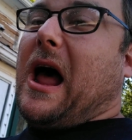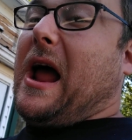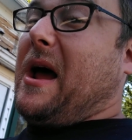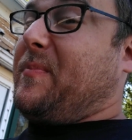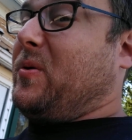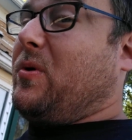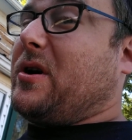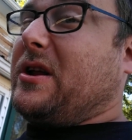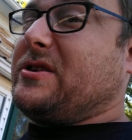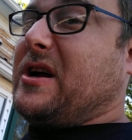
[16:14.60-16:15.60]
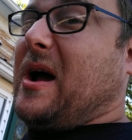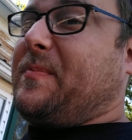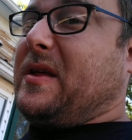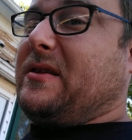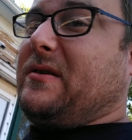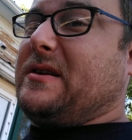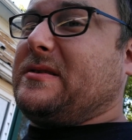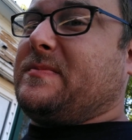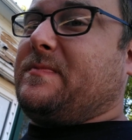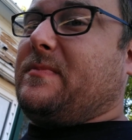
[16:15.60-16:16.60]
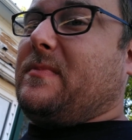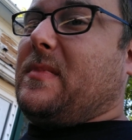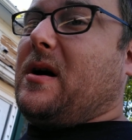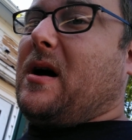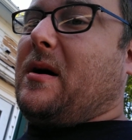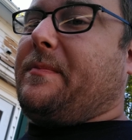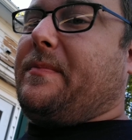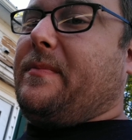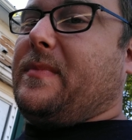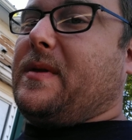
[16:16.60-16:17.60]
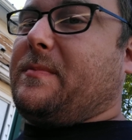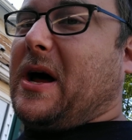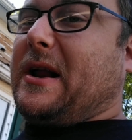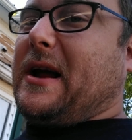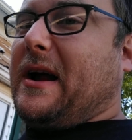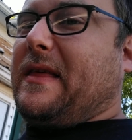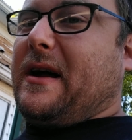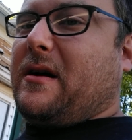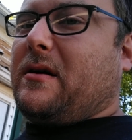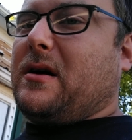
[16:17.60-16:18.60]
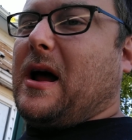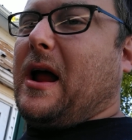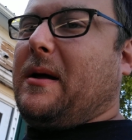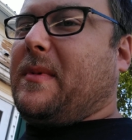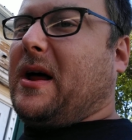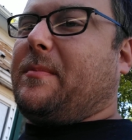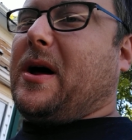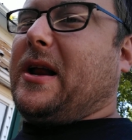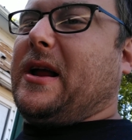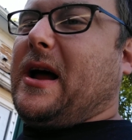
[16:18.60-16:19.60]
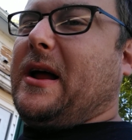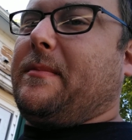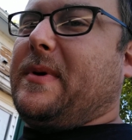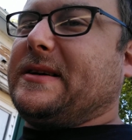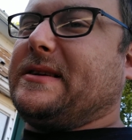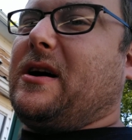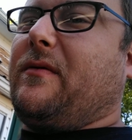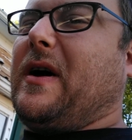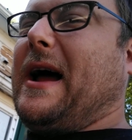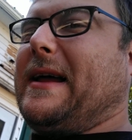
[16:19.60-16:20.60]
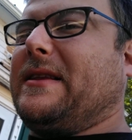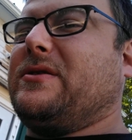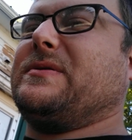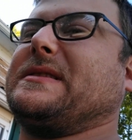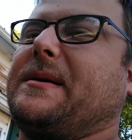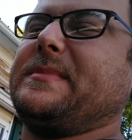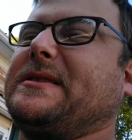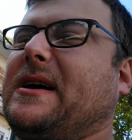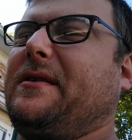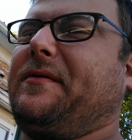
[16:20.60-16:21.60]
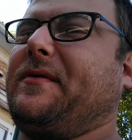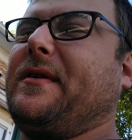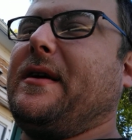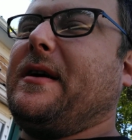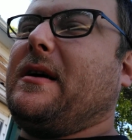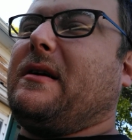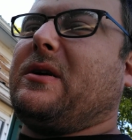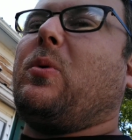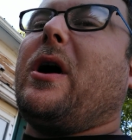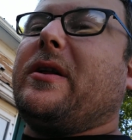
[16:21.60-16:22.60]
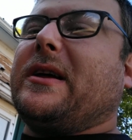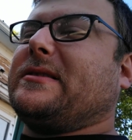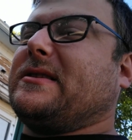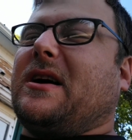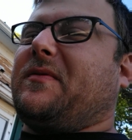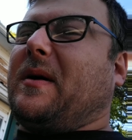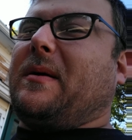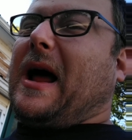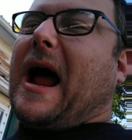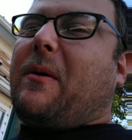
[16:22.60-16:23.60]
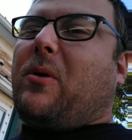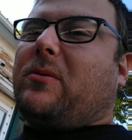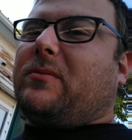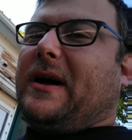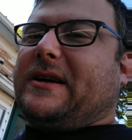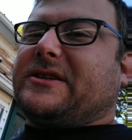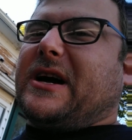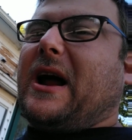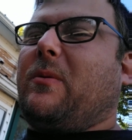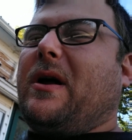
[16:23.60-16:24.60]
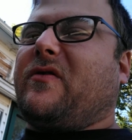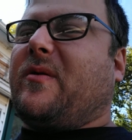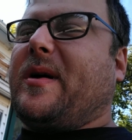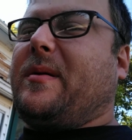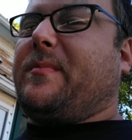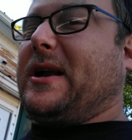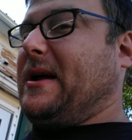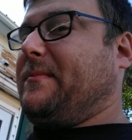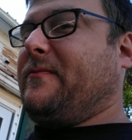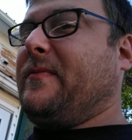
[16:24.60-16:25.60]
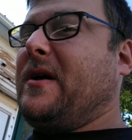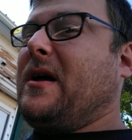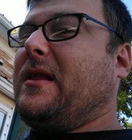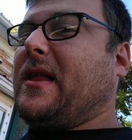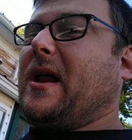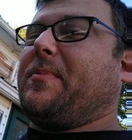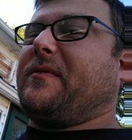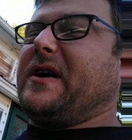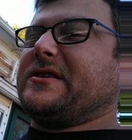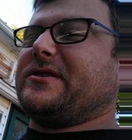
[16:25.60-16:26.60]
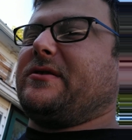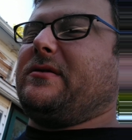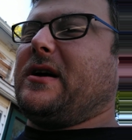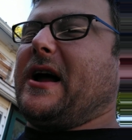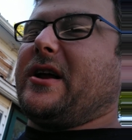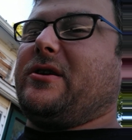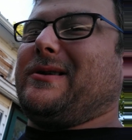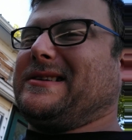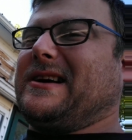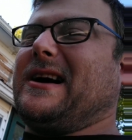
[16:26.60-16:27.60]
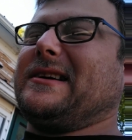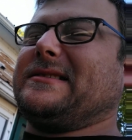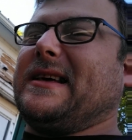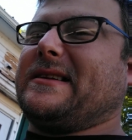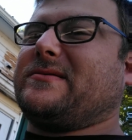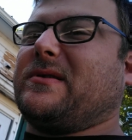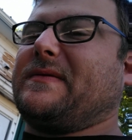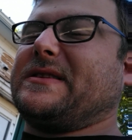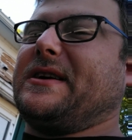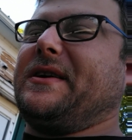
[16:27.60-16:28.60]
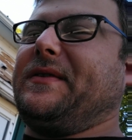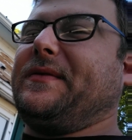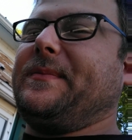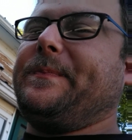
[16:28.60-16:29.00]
I happen to work at a shop that there is a body guy there. I am not a body guy myself. I can do some stuff like welding and stuff. I won't like shy away from it, but I'm not a professional. I can do exhaust, that sort of stuff.